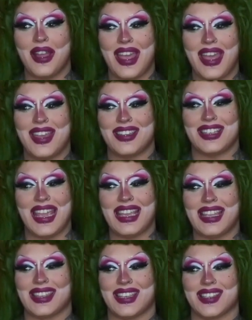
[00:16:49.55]
Go ahead,
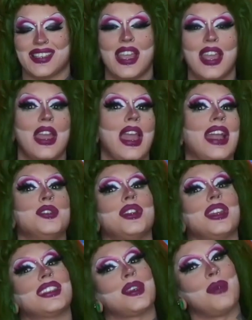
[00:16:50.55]
take this. And
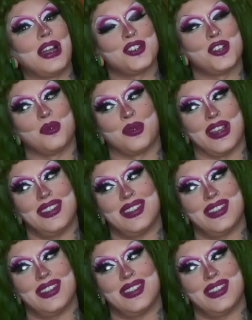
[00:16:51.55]
you can get the Macho Break.